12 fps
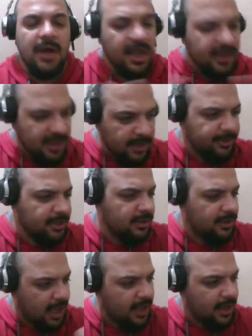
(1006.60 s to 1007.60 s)

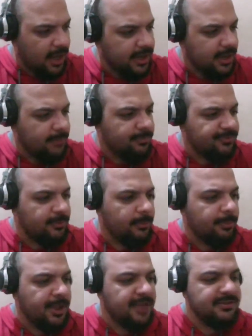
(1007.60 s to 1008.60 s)
I come from a
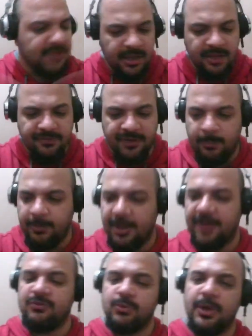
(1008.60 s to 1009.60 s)
place, I live in a
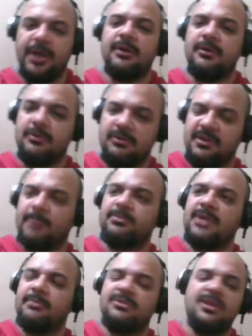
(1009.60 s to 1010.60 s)
place where
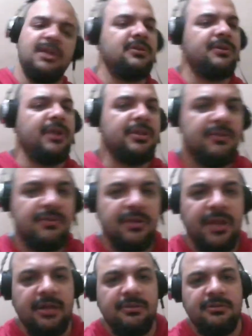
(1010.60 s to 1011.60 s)
sometimes the internet
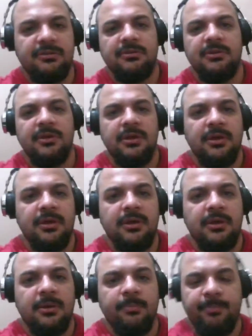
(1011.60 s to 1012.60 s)
disconnects.
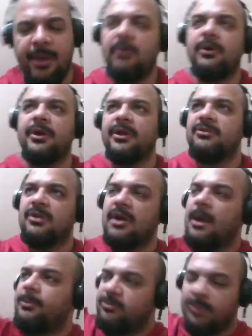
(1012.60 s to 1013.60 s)
Power
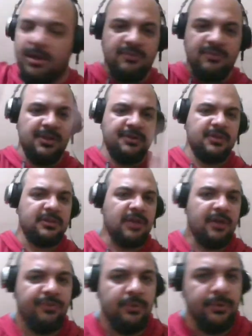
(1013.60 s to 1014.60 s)
interrupts because there is a
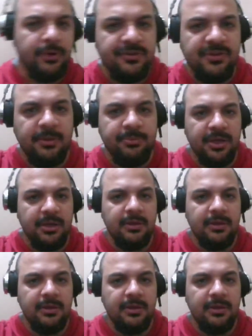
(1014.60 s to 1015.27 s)
typhoon or something.